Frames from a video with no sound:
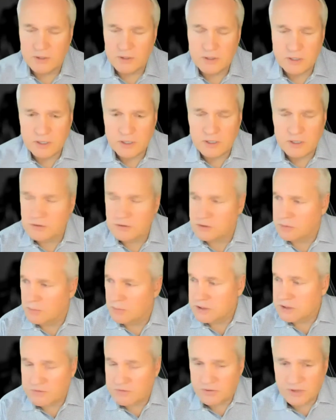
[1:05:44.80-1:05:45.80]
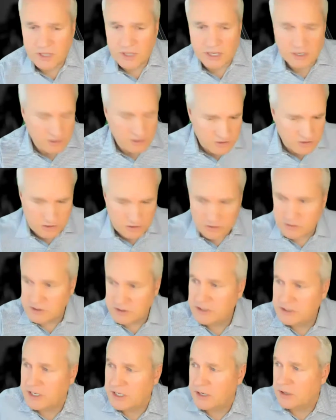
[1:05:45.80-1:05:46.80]
Thank you so much for that additional
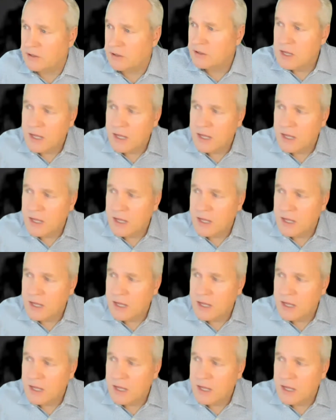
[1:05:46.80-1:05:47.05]
detail.